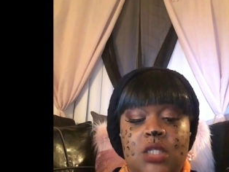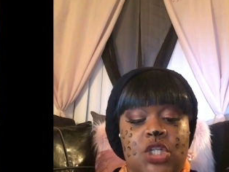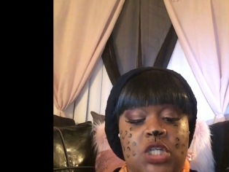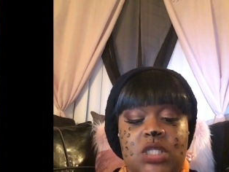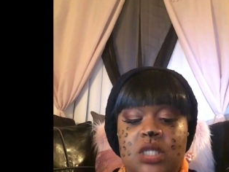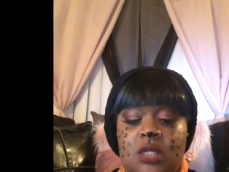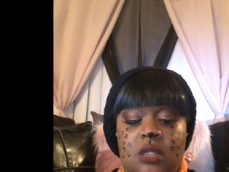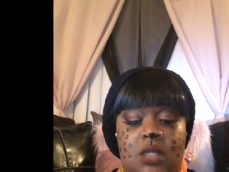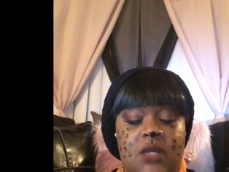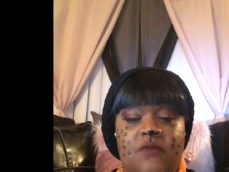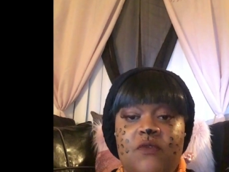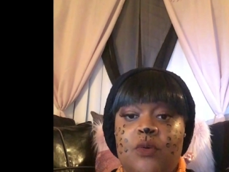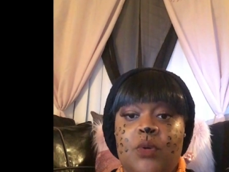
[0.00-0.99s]
Just to
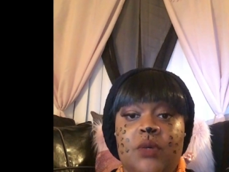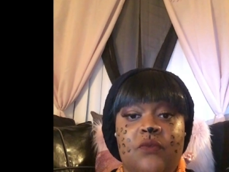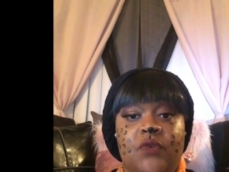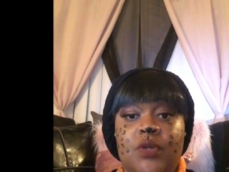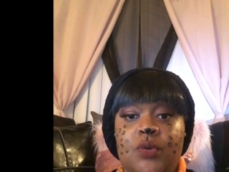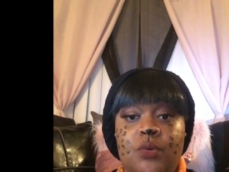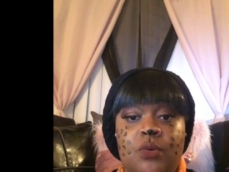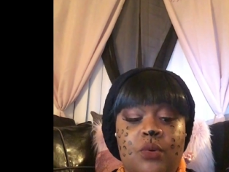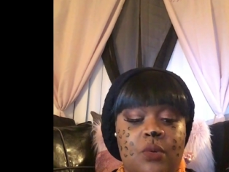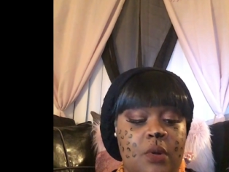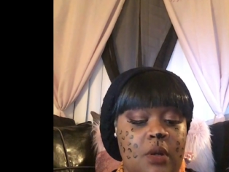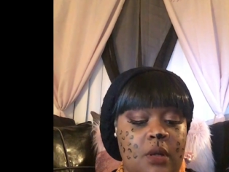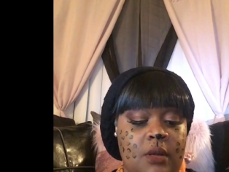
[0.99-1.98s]
leave a review,